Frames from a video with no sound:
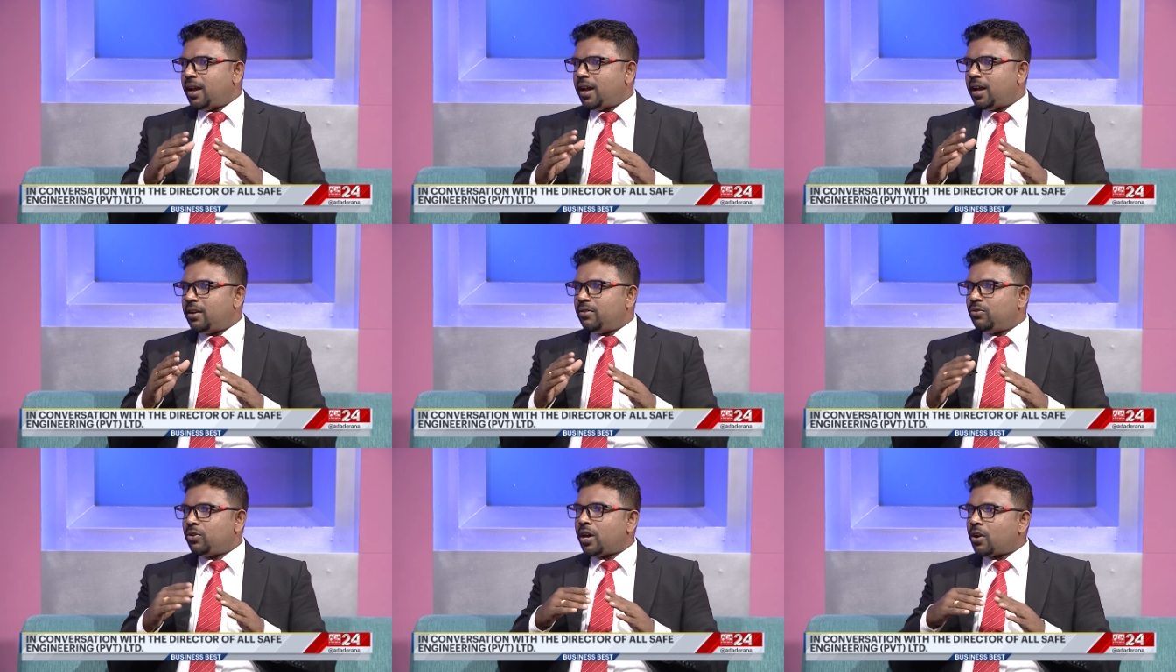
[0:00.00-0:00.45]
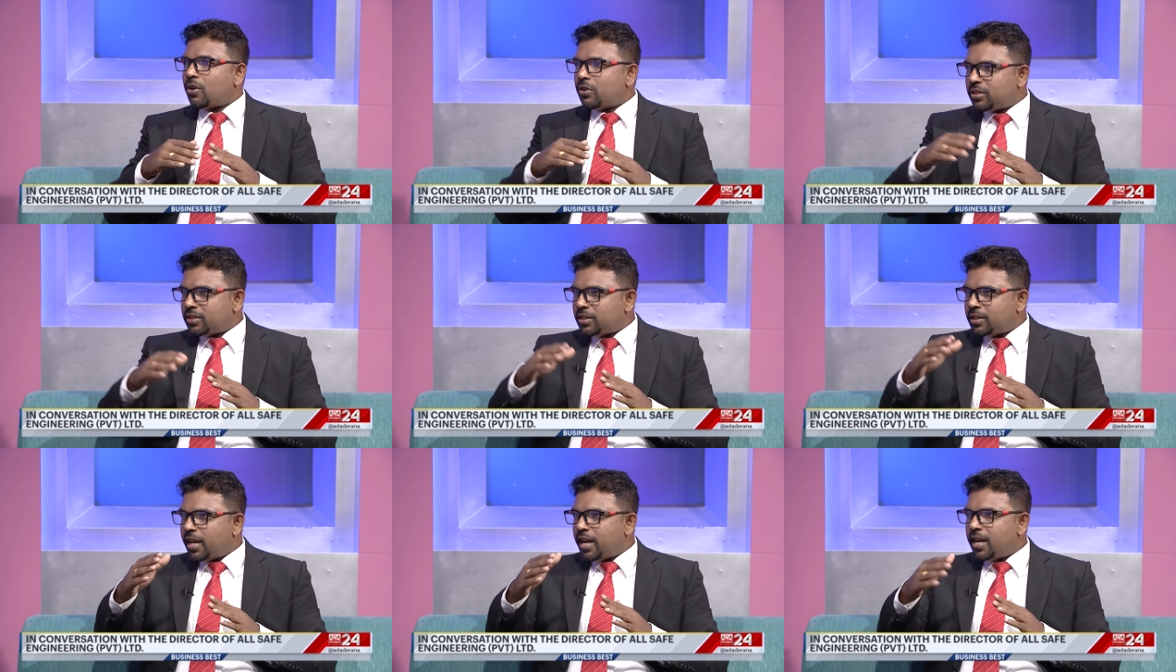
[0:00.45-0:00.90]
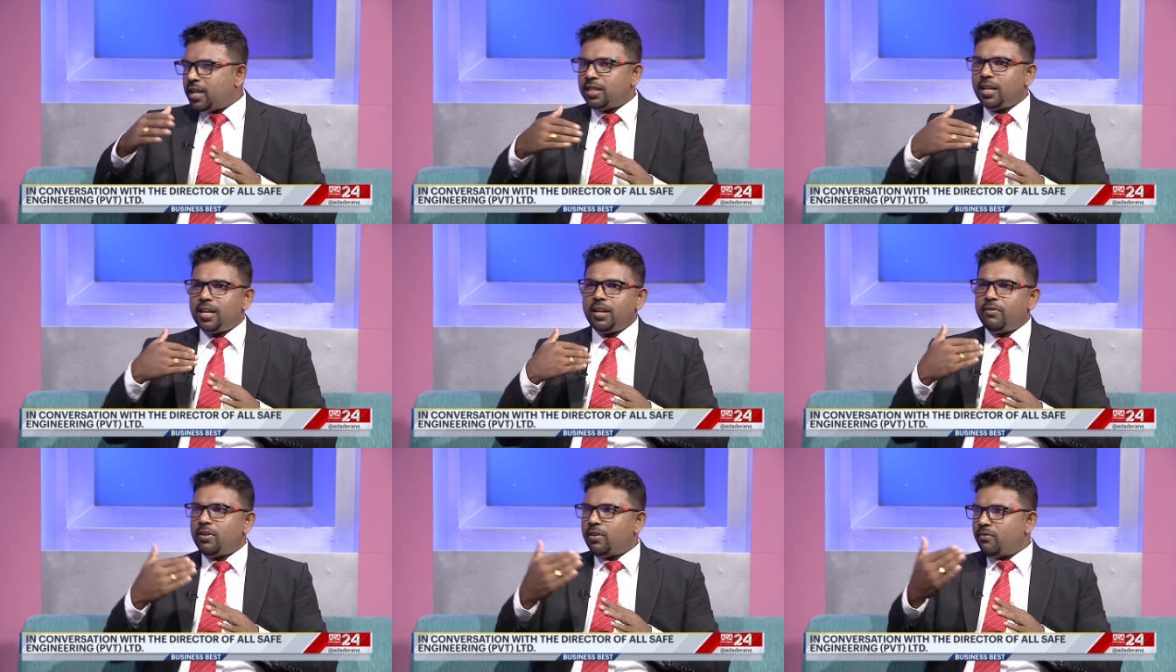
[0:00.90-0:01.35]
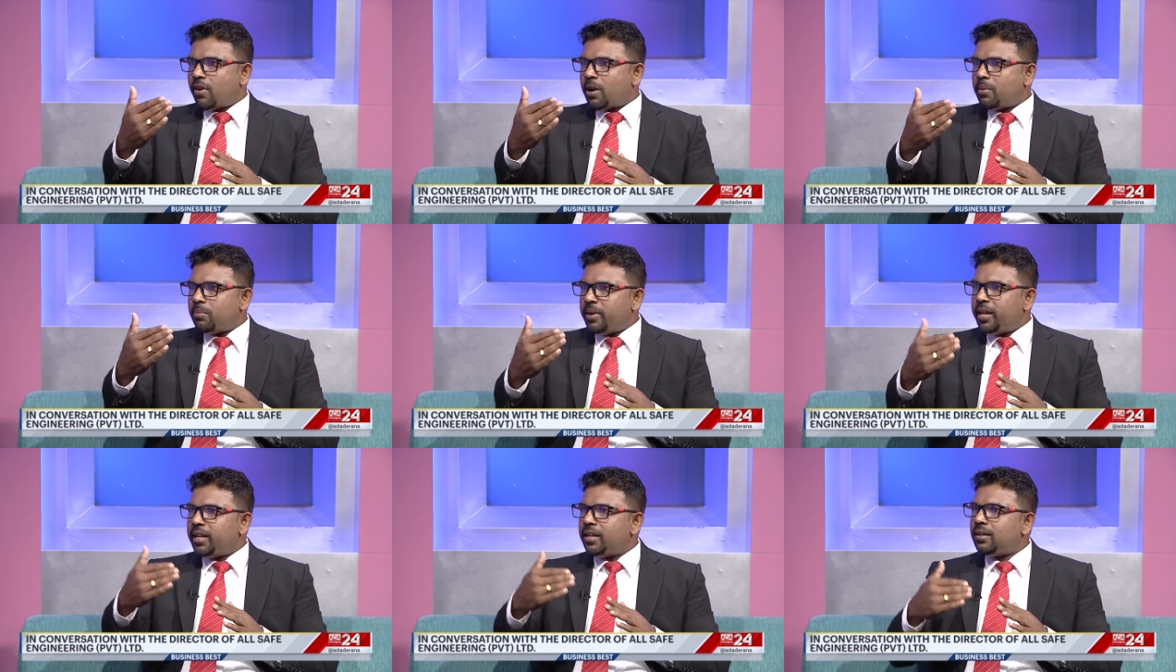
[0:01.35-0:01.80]
and you cannot see anything even
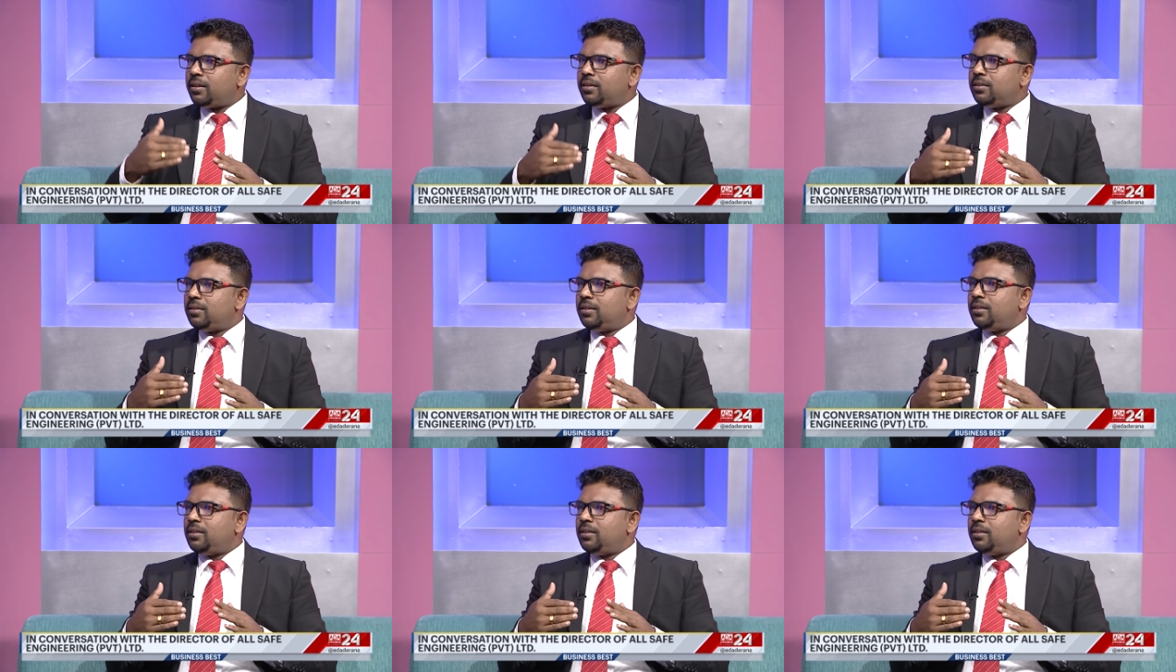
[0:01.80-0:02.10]
one meter.